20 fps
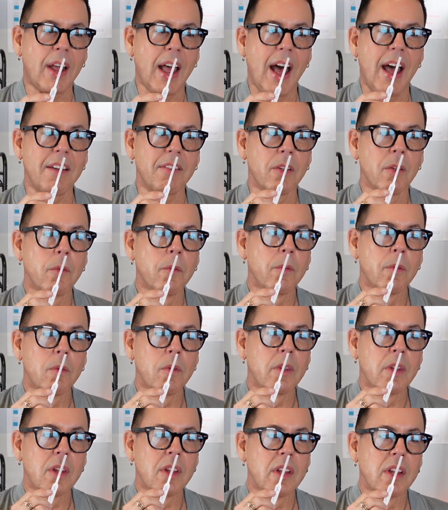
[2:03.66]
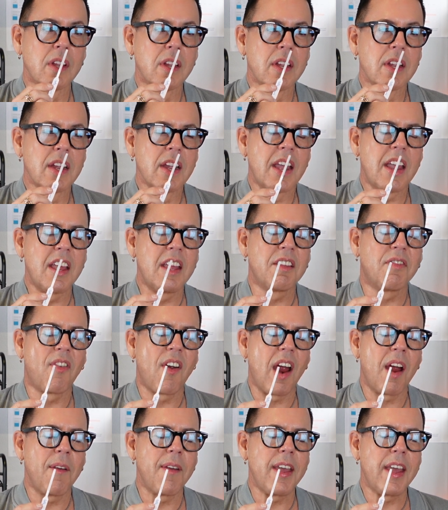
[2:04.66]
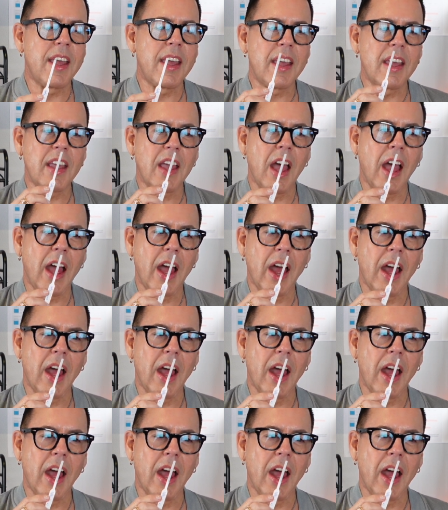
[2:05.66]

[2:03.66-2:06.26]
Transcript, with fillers: guys. It's very